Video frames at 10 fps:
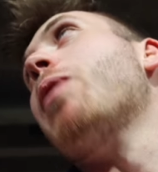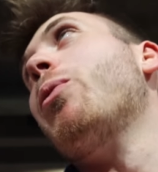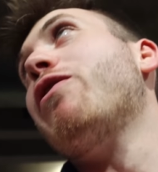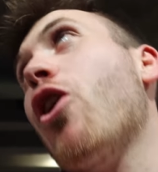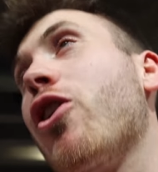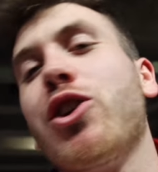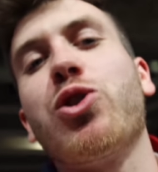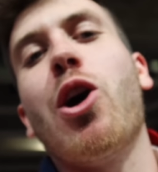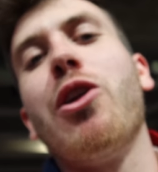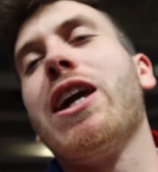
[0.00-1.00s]
but we've got
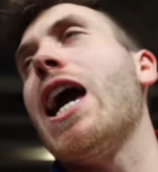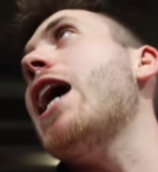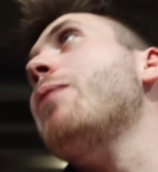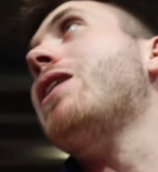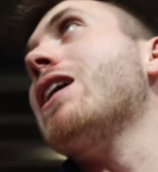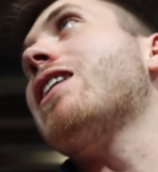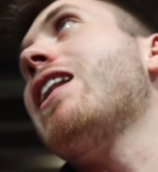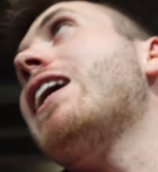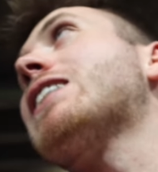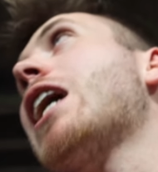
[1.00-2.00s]
control of the game, kicked
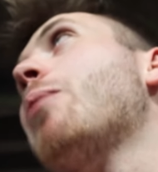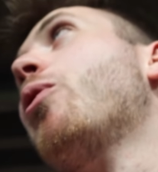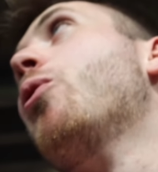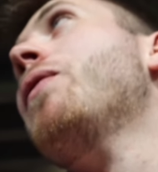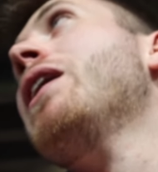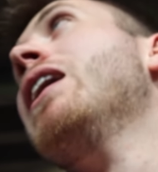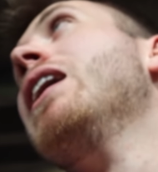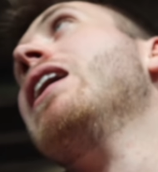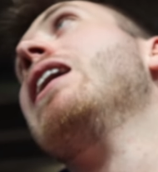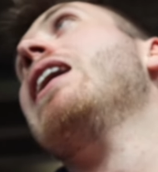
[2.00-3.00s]
the last couple,
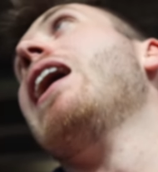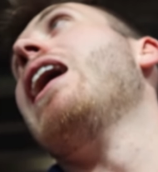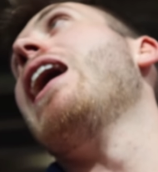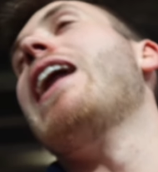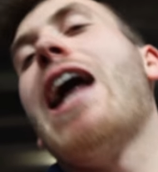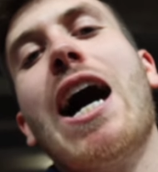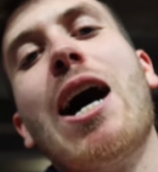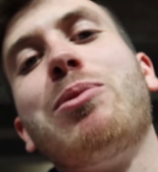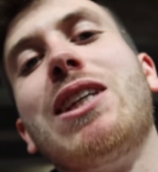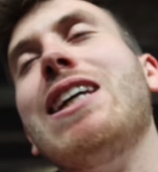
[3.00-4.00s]
and
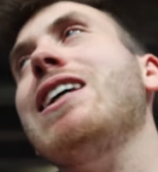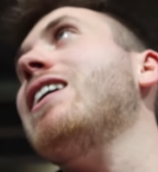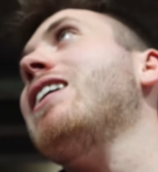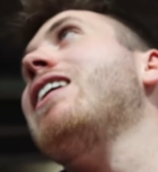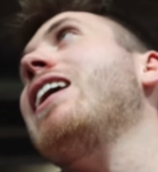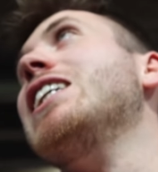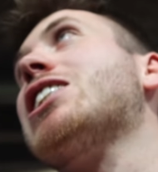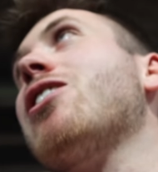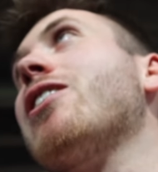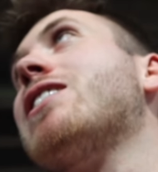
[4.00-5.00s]
Harmsy, he
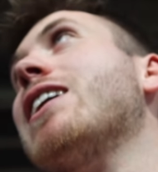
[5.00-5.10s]
slots